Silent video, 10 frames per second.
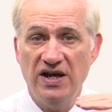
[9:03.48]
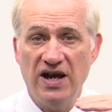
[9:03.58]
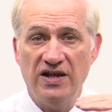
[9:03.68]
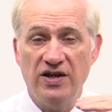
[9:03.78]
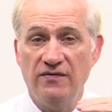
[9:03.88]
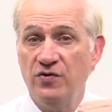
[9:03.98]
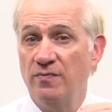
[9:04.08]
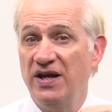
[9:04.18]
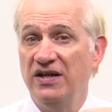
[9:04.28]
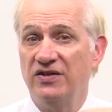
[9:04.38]
and then if you're
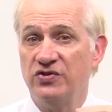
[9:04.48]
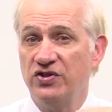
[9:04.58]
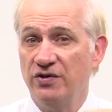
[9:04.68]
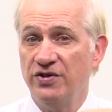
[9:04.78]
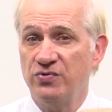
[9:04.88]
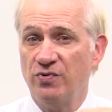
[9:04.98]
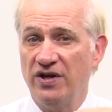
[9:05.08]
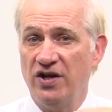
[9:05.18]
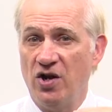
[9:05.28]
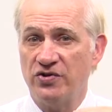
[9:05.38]
making a serious run
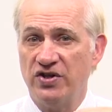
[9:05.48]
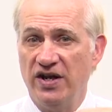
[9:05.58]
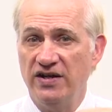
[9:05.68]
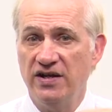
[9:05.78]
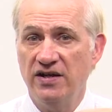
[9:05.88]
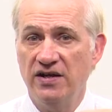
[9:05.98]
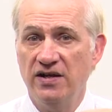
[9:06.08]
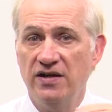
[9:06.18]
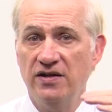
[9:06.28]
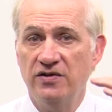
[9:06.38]
at all-state,
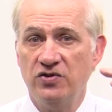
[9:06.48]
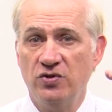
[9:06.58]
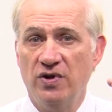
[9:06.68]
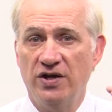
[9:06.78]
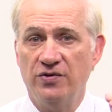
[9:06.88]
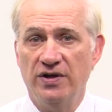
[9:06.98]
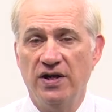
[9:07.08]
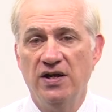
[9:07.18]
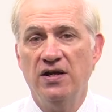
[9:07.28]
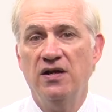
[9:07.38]
200.
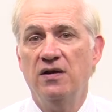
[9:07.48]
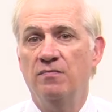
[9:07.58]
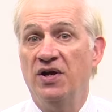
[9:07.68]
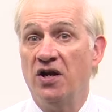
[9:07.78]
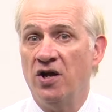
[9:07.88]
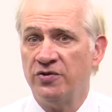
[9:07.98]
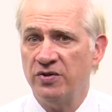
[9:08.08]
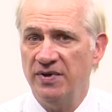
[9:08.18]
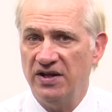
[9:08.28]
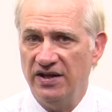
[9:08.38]
But
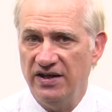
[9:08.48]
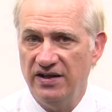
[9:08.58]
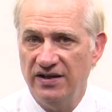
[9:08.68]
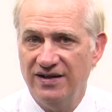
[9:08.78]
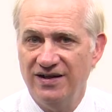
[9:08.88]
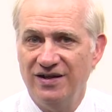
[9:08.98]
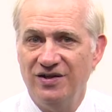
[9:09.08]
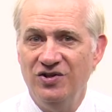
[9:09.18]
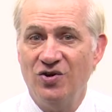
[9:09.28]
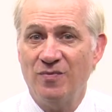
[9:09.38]
ultimately,
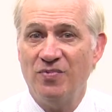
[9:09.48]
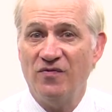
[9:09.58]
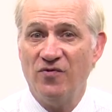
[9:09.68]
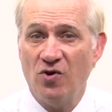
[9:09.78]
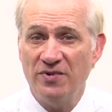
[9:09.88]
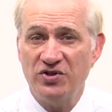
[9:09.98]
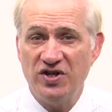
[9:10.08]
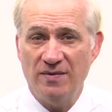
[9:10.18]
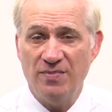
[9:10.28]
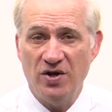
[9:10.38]
your performance
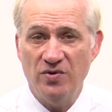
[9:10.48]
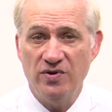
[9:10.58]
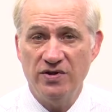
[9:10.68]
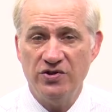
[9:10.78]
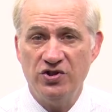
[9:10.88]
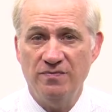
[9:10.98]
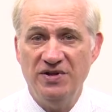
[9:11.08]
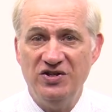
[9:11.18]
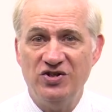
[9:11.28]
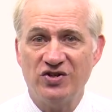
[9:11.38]
tempo should be
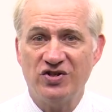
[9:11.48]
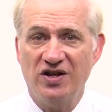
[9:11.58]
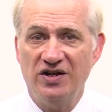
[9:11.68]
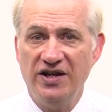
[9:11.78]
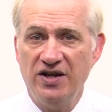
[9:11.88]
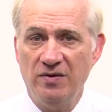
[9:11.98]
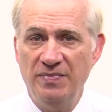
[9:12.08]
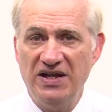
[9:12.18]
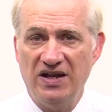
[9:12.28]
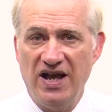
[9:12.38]
just a little
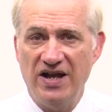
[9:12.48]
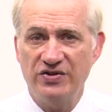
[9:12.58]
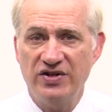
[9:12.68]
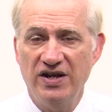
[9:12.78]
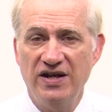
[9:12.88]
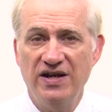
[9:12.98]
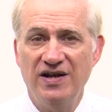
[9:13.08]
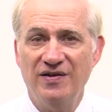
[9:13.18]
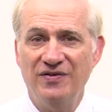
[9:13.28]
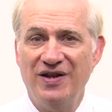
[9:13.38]
bit less
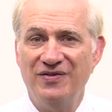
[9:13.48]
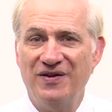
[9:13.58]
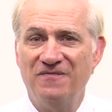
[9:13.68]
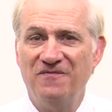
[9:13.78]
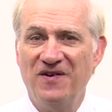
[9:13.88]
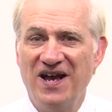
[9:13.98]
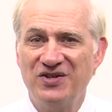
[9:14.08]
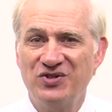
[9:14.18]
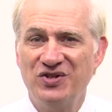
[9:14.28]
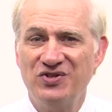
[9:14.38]
than the
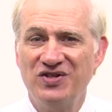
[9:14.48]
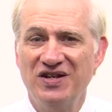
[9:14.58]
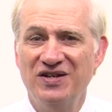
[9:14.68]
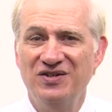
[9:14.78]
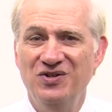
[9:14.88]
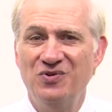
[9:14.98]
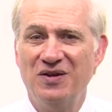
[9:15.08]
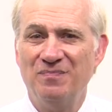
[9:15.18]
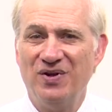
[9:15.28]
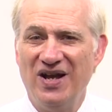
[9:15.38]
fastest you can
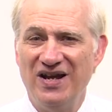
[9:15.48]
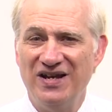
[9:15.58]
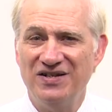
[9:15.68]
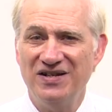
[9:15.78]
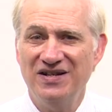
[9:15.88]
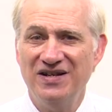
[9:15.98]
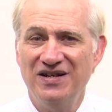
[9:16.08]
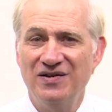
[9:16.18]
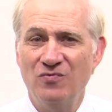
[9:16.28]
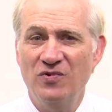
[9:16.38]
play it
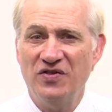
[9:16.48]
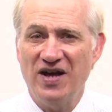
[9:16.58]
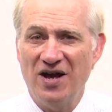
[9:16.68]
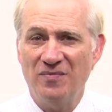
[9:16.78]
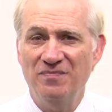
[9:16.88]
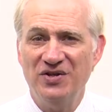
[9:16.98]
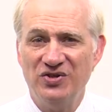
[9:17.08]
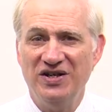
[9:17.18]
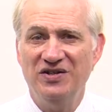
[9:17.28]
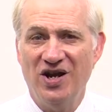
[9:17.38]
without
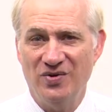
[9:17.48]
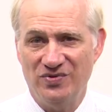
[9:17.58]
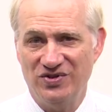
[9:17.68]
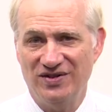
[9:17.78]
missing notes.